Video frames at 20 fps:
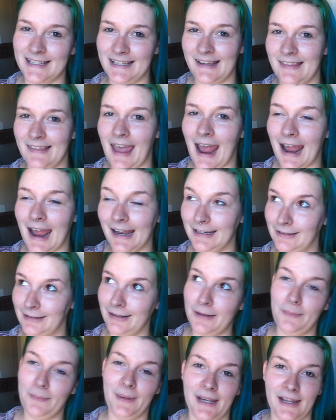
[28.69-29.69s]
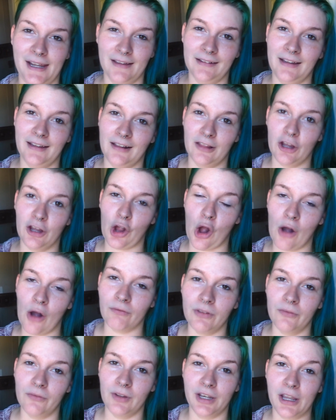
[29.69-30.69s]
see that and immediately click off
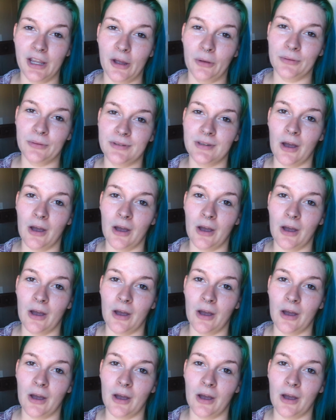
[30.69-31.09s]
the video,